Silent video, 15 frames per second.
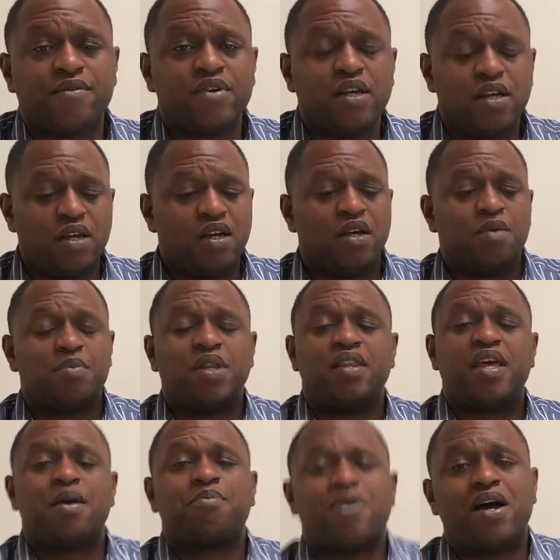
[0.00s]
But in that
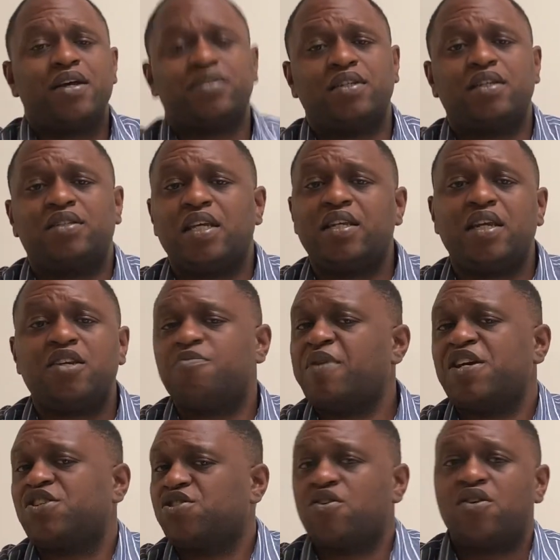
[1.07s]
process, they didn't make sure
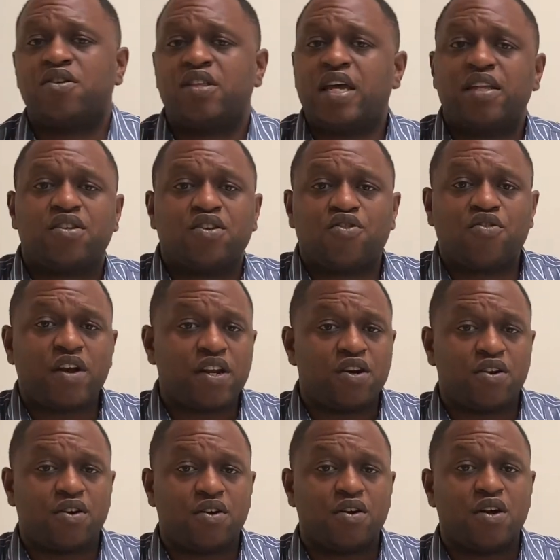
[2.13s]
that their creditor
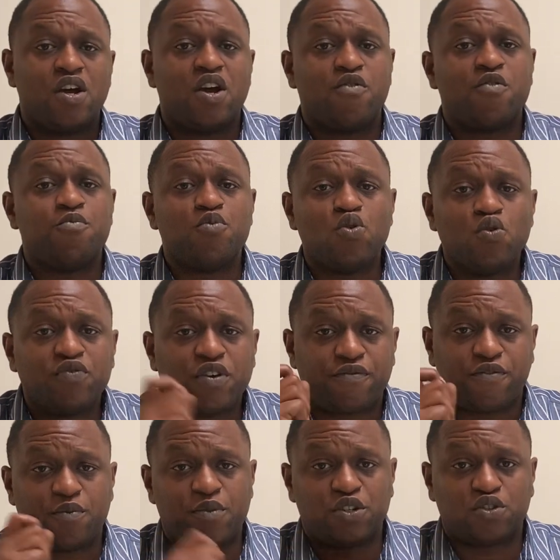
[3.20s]
removed it from their
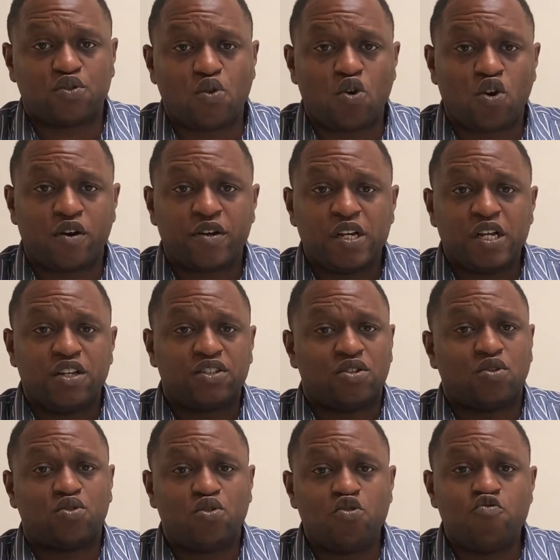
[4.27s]
score. So 2
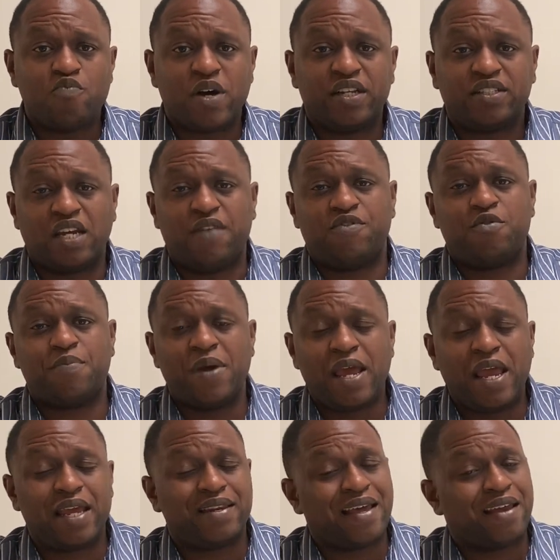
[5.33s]
months after paying
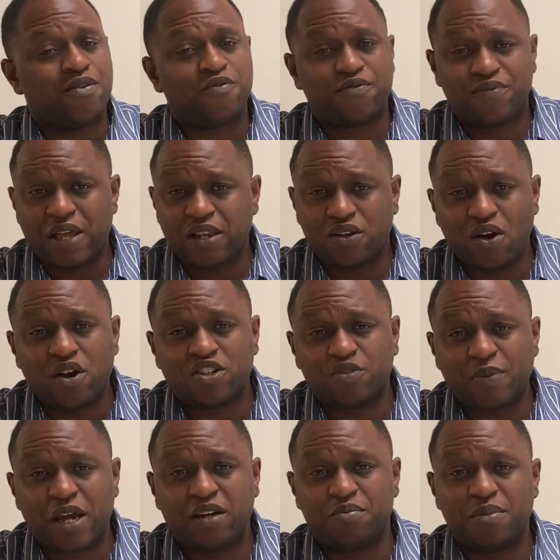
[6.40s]
that large amount of
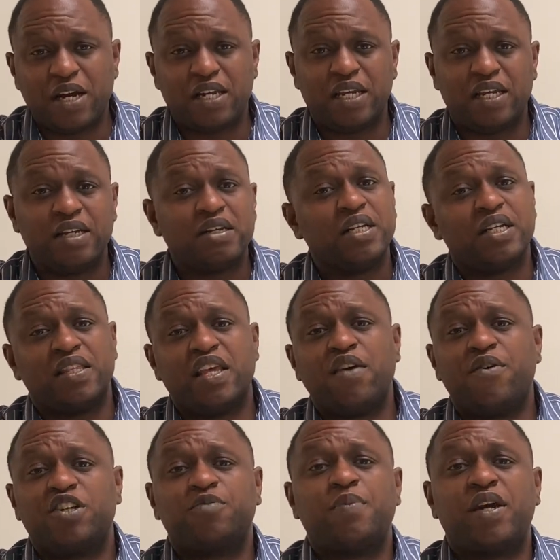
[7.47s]
money, they were
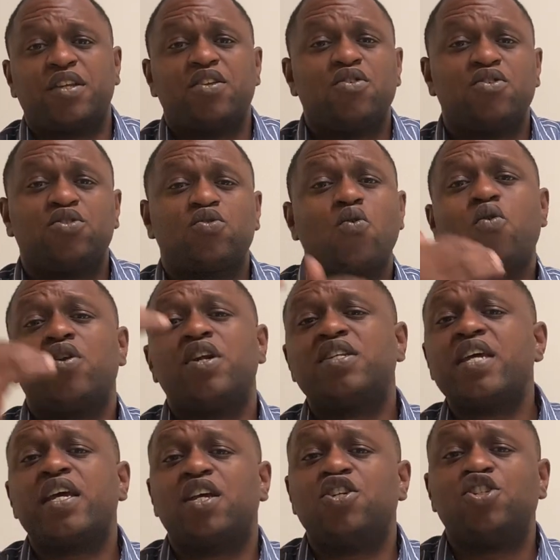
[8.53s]
expecting their score to take a
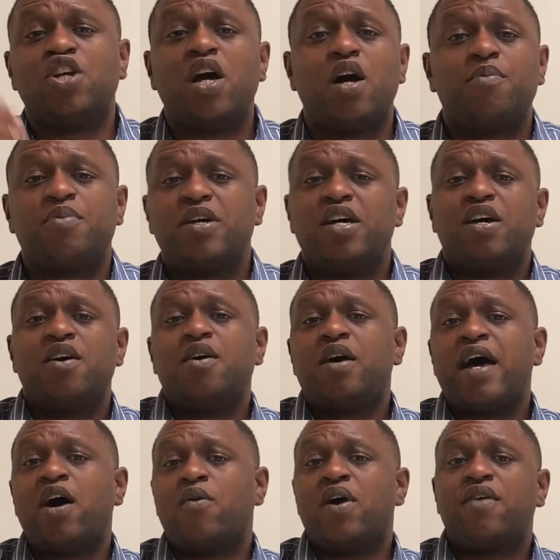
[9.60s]
jump. However,
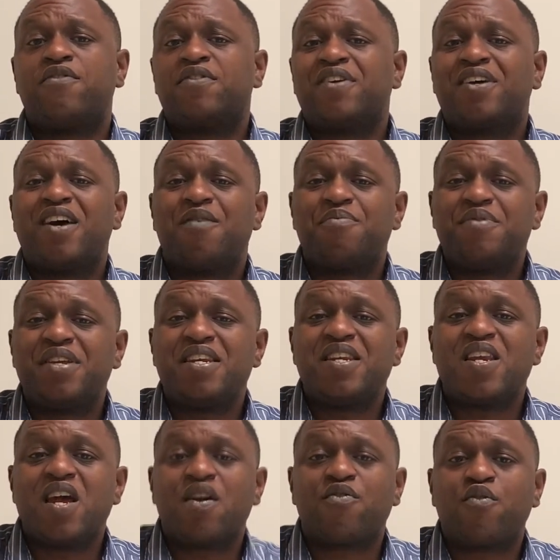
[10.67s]
the company never
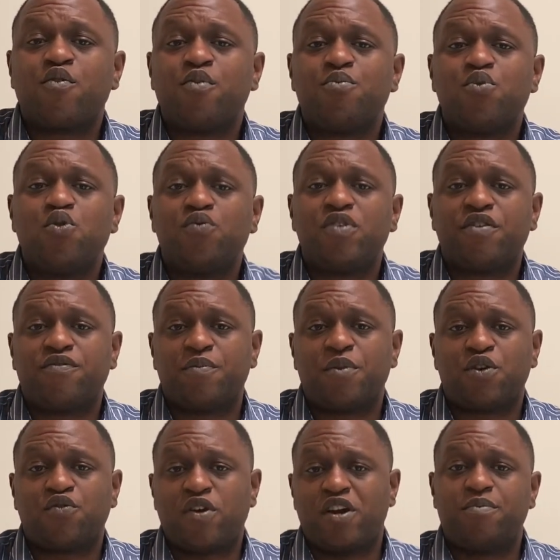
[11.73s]
removed it from their credit
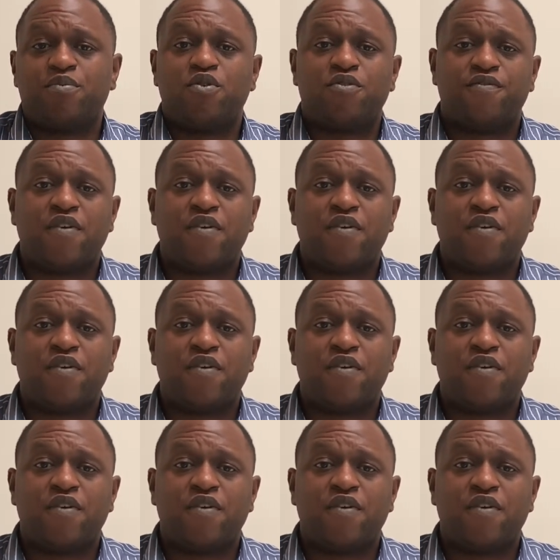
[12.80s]
profile.